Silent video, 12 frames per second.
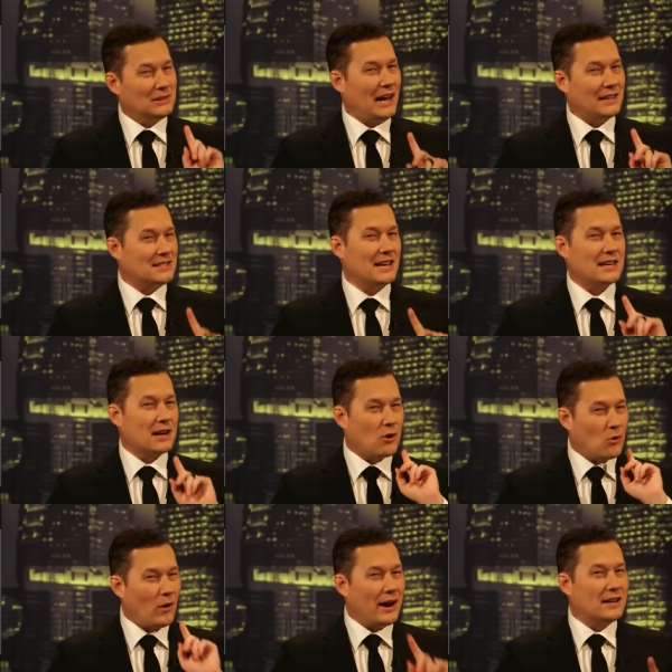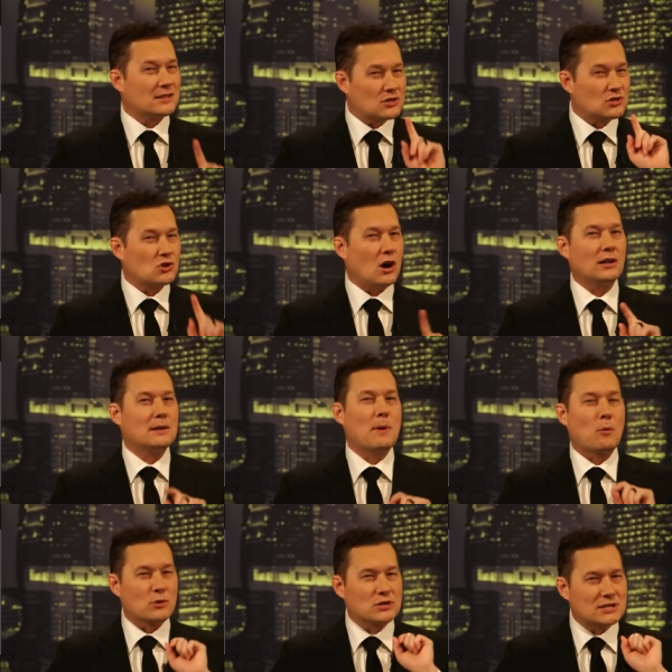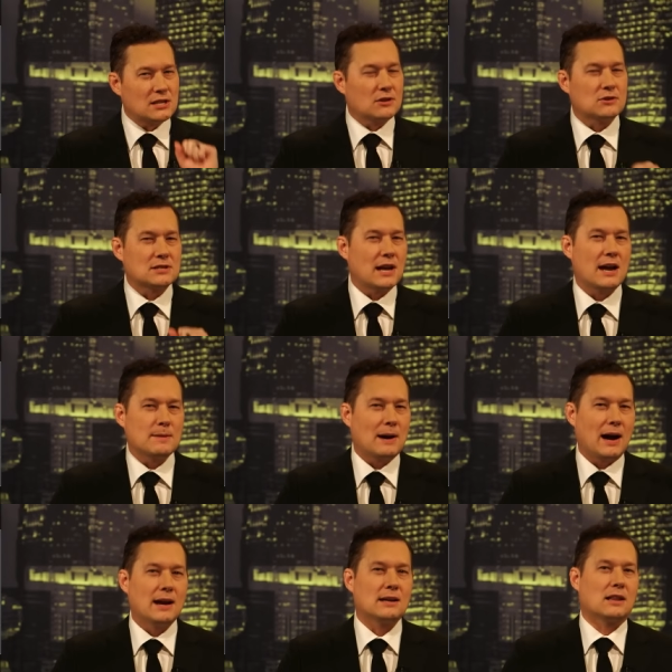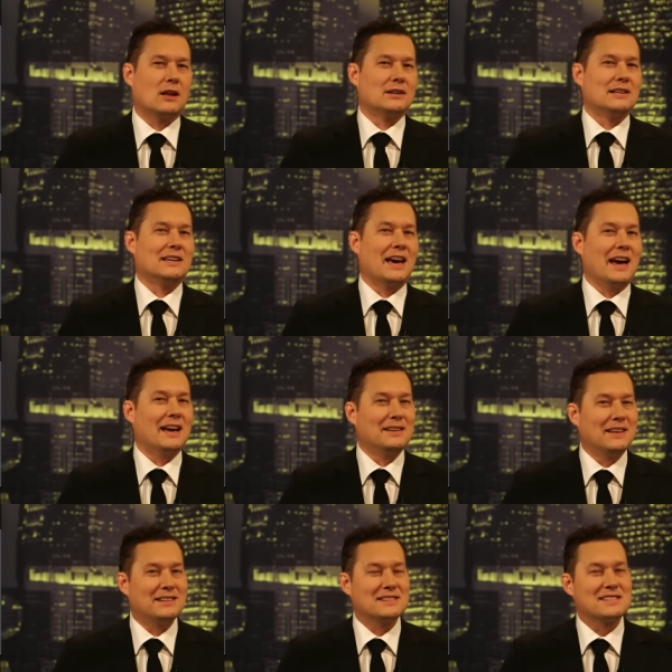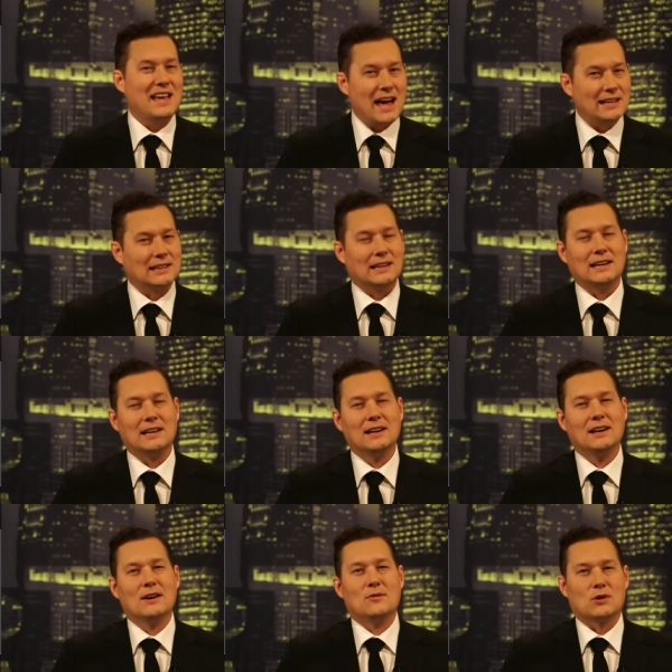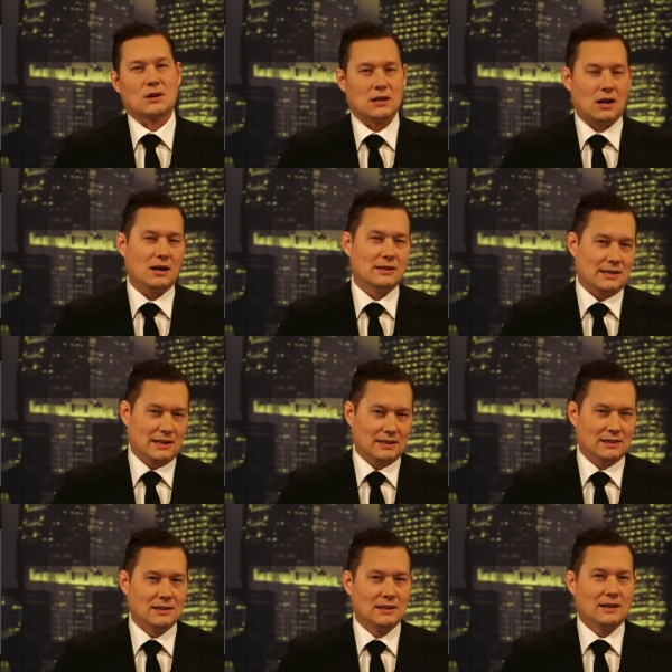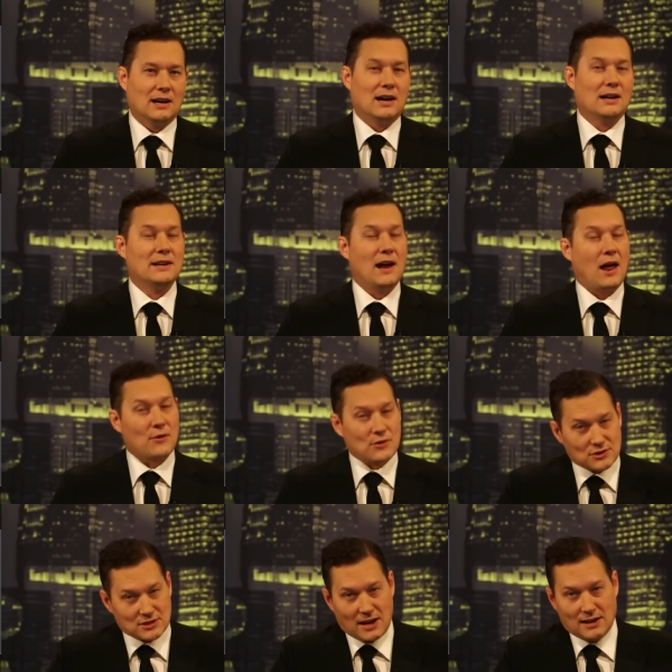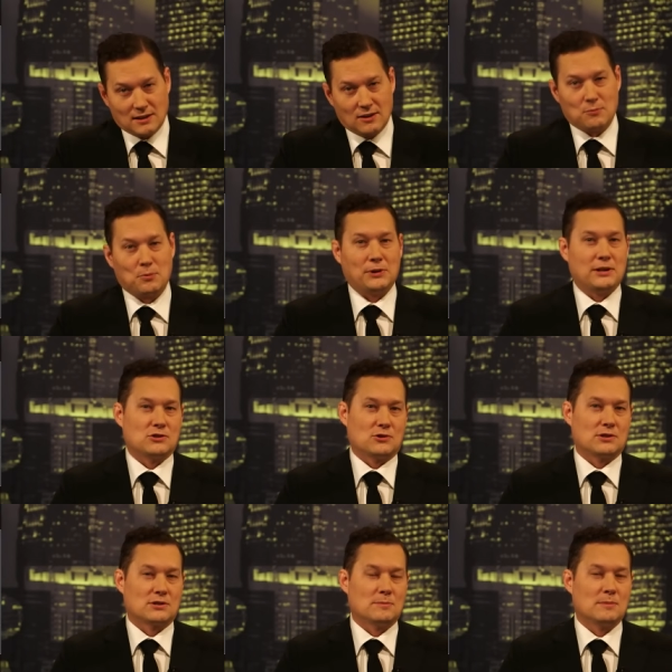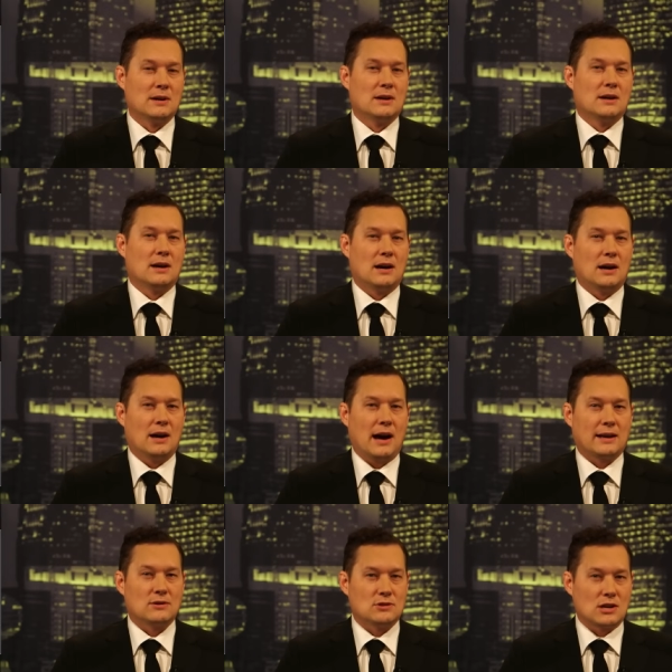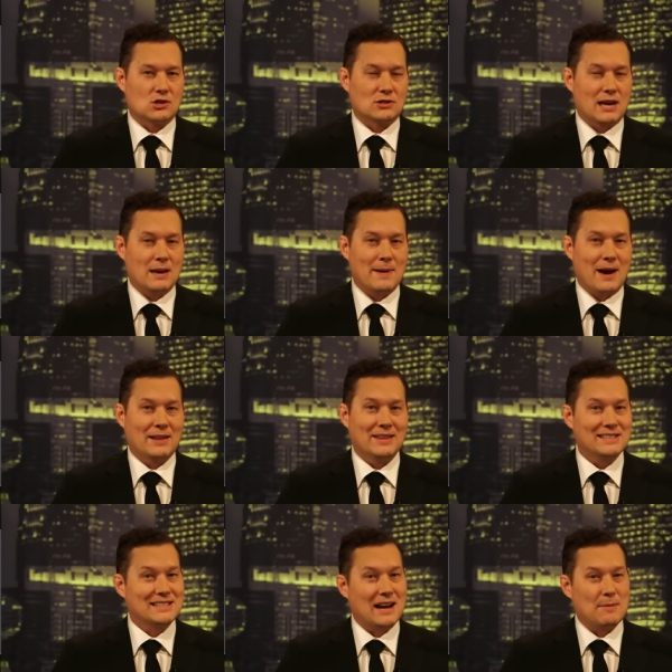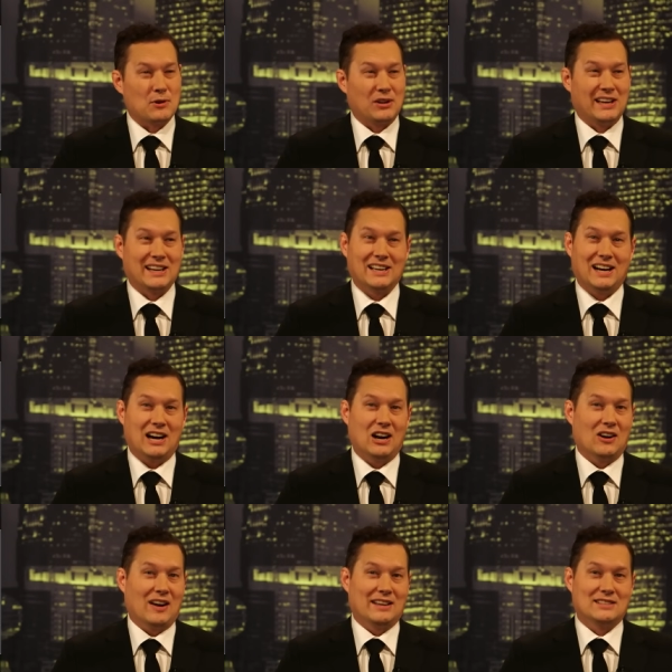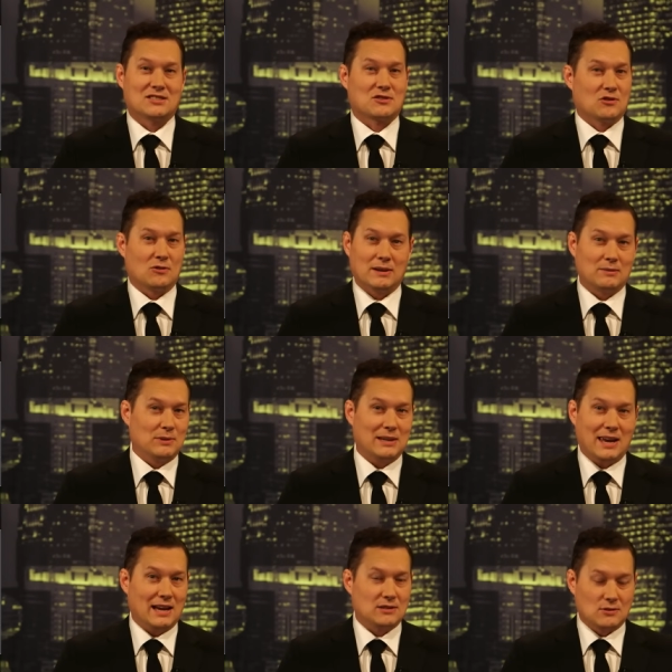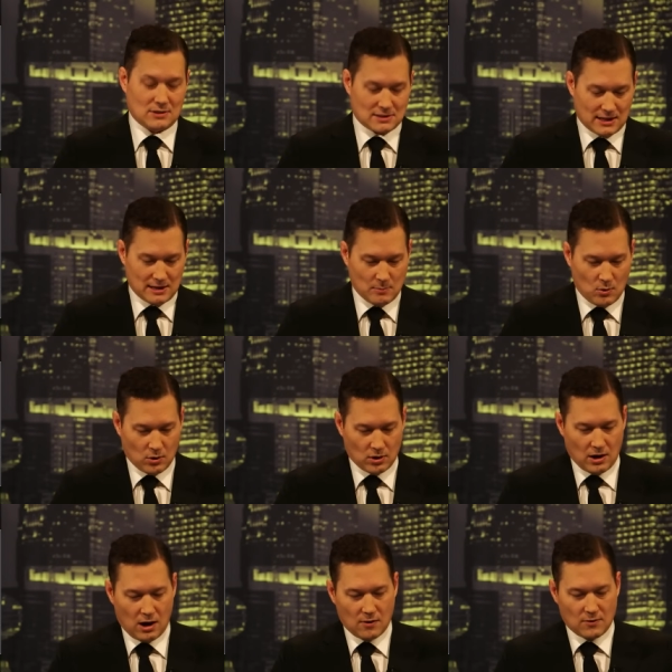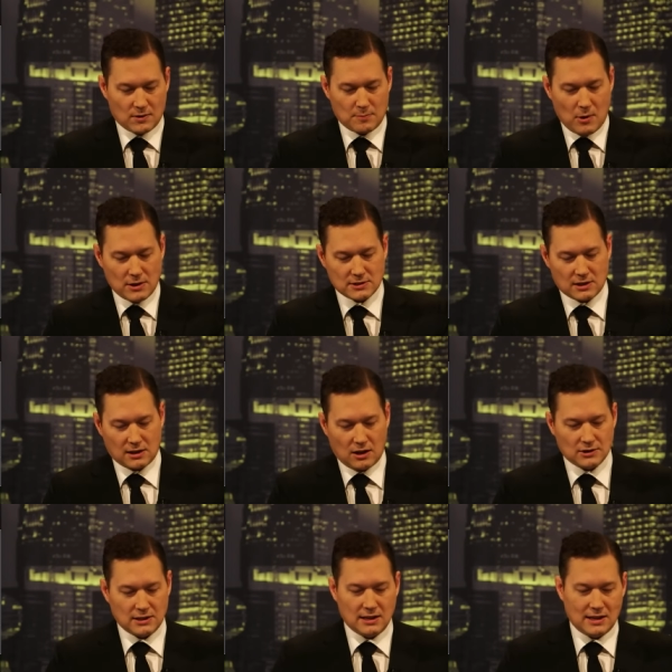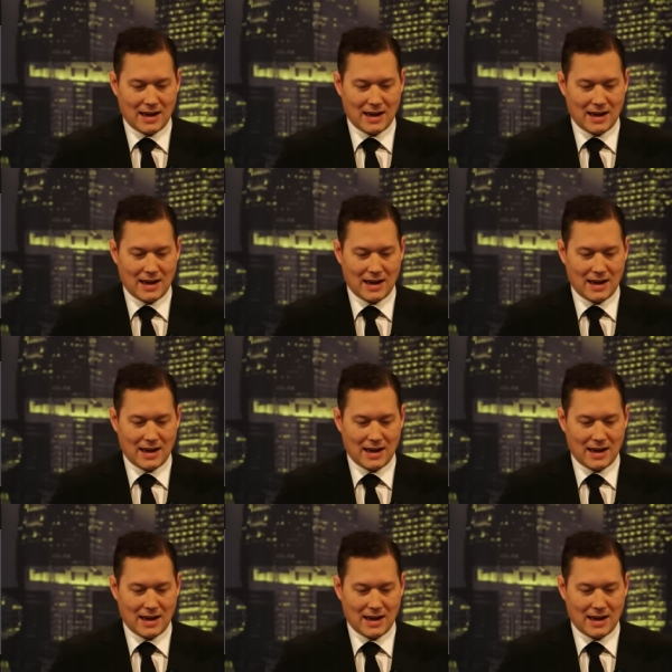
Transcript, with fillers: not saying it quite as strongly, but we're still standing behind Claudine Gay. And then, sadly for Claudine, another set of plagiarism Uh, accusations came out, and this time they're like, all right, screw it. We can't do this anymore. Harvard president Claudine